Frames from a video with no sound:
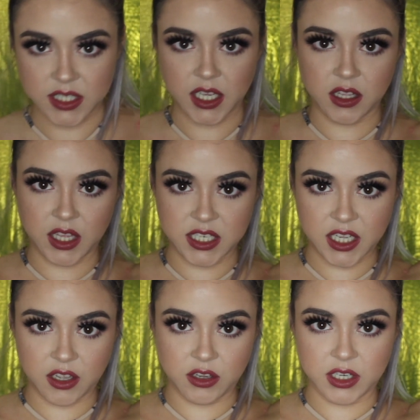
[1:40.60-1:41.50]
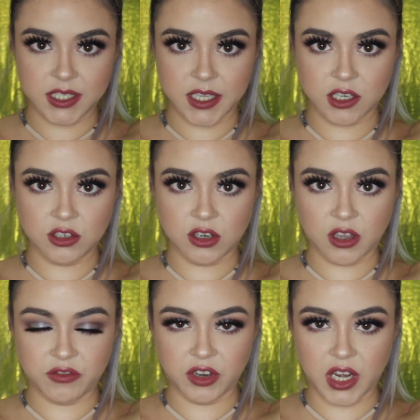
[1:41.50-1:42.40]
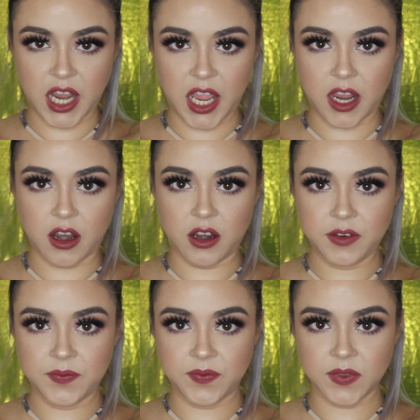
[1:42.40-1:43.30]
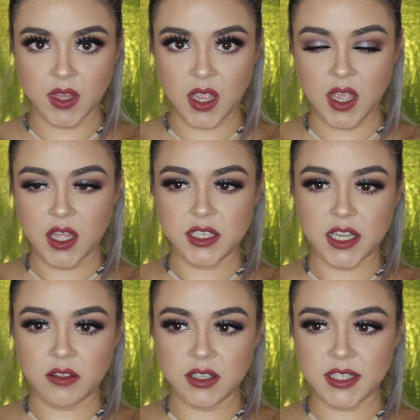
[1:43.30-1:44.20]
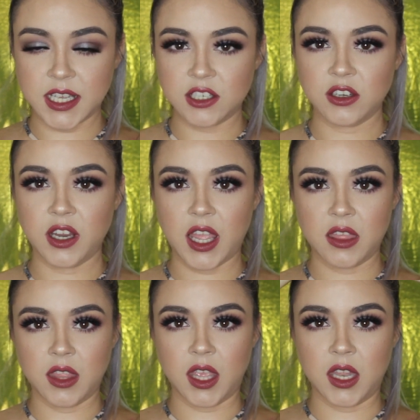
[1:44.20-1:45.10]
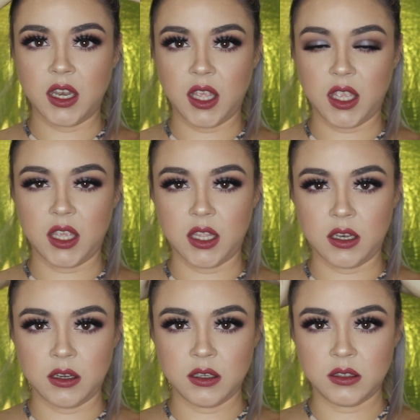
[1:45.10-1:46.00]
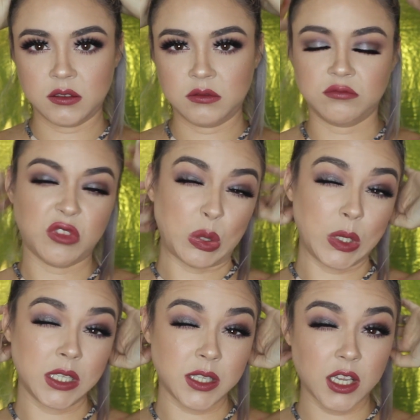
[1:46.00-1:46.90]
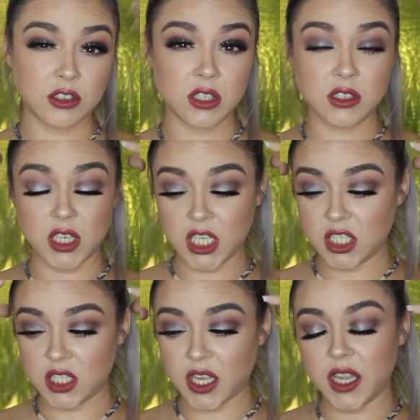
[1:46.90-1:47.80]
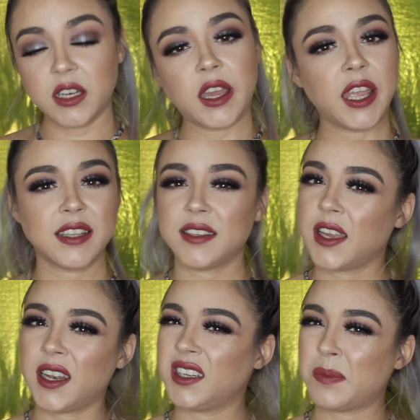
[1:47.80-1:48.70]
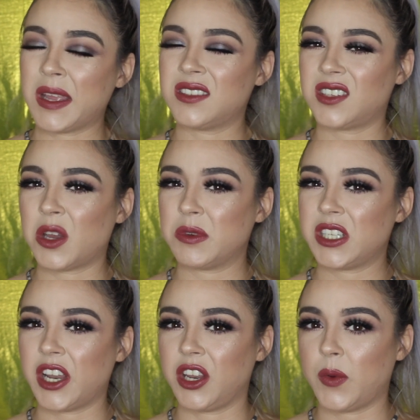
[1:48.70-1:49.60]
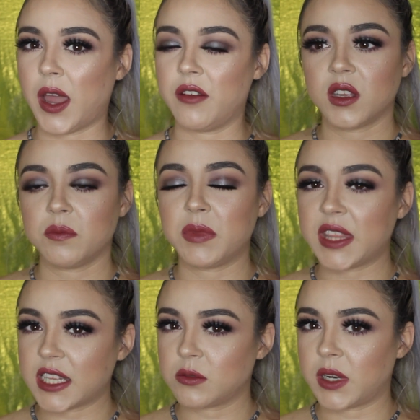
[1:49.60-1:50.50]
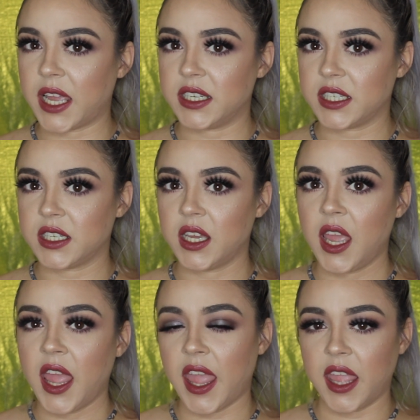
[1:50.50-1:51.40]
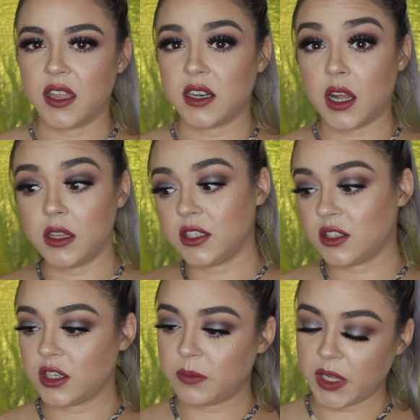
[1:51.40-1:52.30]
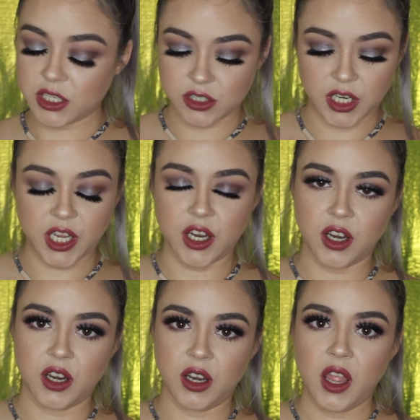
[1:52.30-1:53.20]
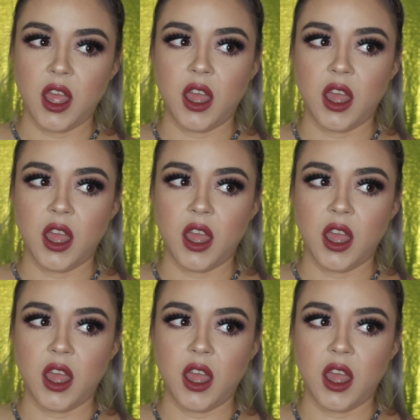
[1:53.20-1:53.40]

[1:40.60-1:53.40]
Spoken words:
they tell you to section off your hair down the center and then in 3 sections on each side. I guess that kind of depends on how much hair you have, but that's what I did. And I'll insert a picture here